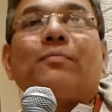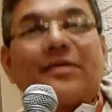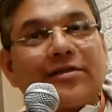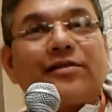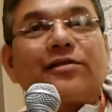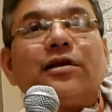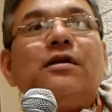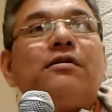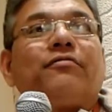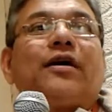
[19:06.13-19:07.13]
business.
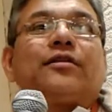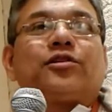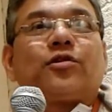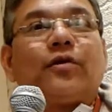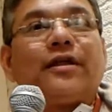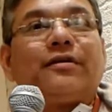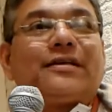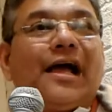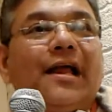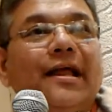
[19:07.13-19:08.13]
Father slowly
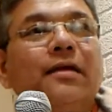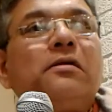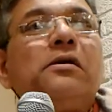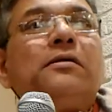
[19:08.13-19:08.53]
retiring.